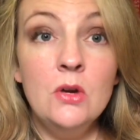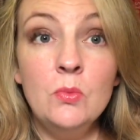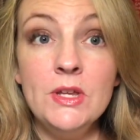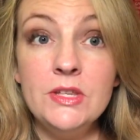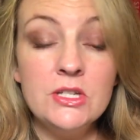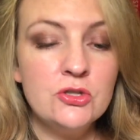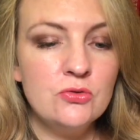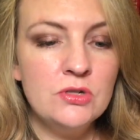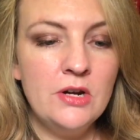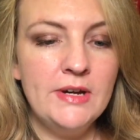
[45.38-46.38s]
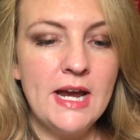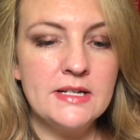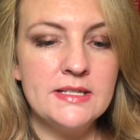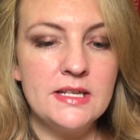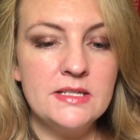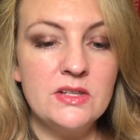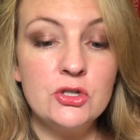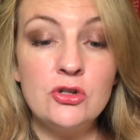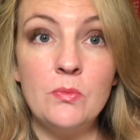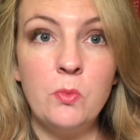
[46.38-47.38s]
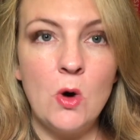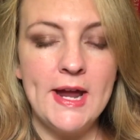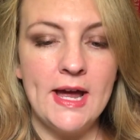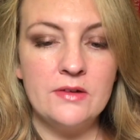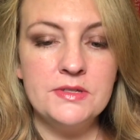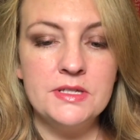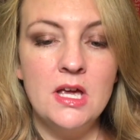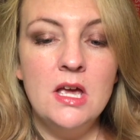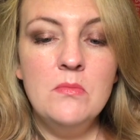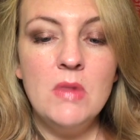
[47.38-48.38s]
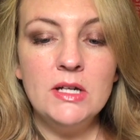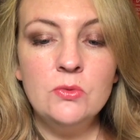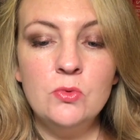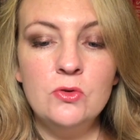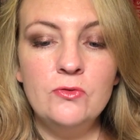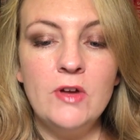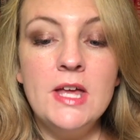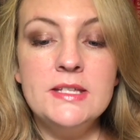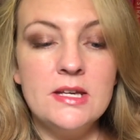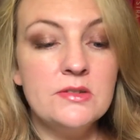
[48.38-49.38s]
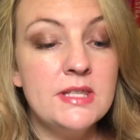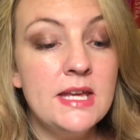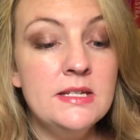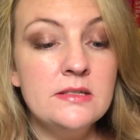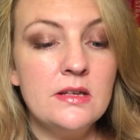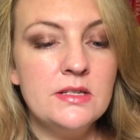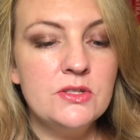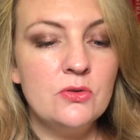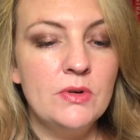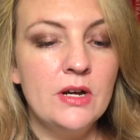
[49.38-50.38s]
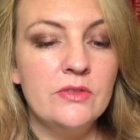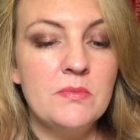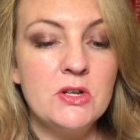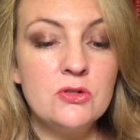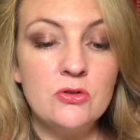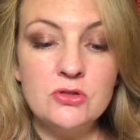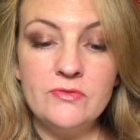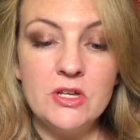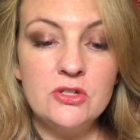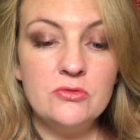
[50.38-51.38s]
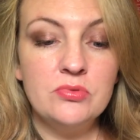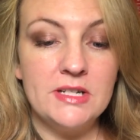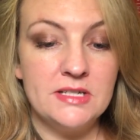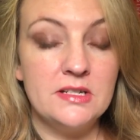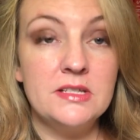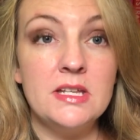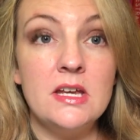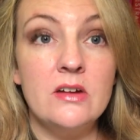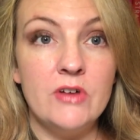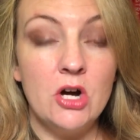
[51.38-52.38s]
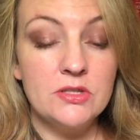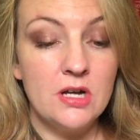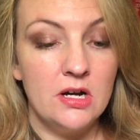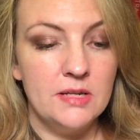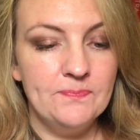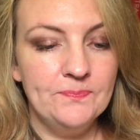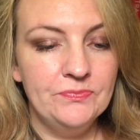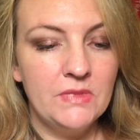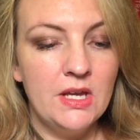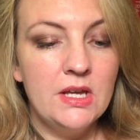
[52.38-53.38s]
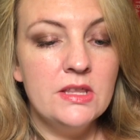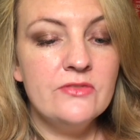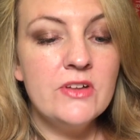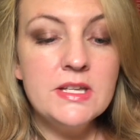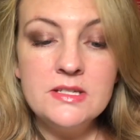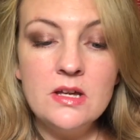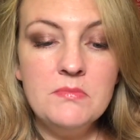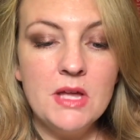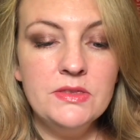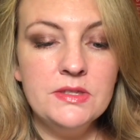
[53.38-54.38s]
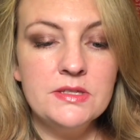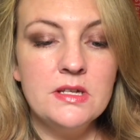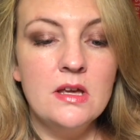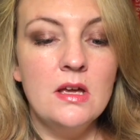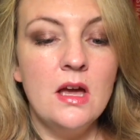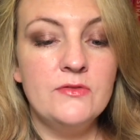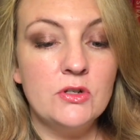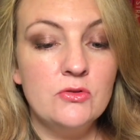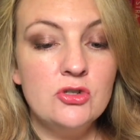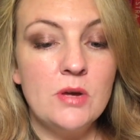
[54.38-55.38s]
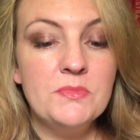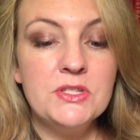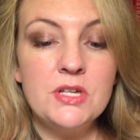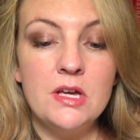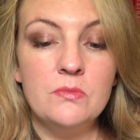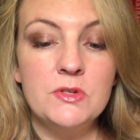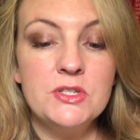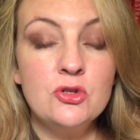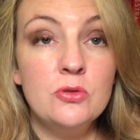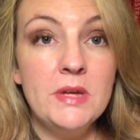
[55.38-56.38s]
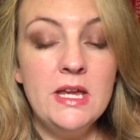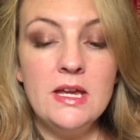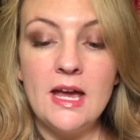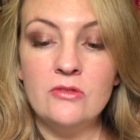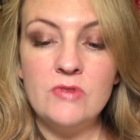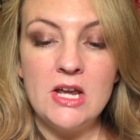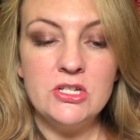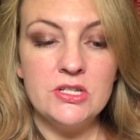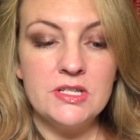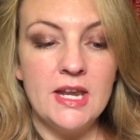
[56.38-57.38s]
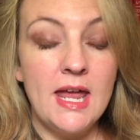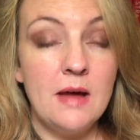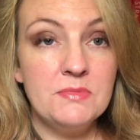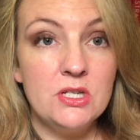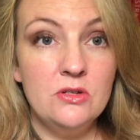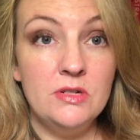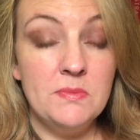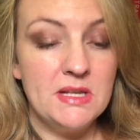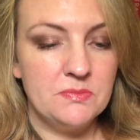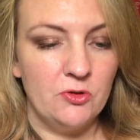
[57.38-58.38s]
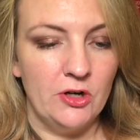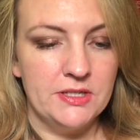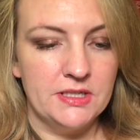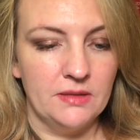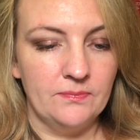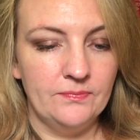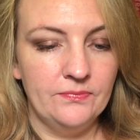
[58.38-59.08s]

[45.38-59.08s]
With extraordinary access to the Trump White House, Michael Wolff tells the inside story of the most controversial presidency of our time. The first 9 months of Donald Trump's term were stormy, outrageous and absolutely mesmerising.